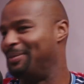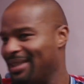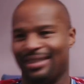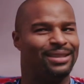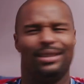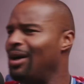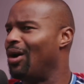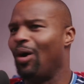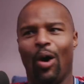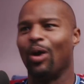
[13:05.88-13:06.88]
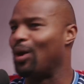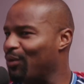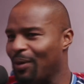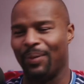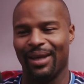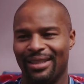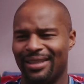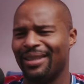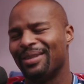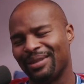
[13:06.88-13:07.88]
Just all over the place.
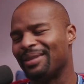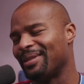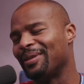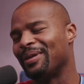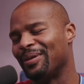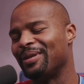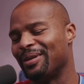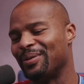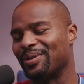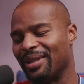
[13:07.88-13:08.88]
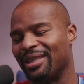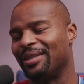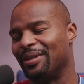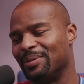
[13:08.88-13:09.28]
It was really dope.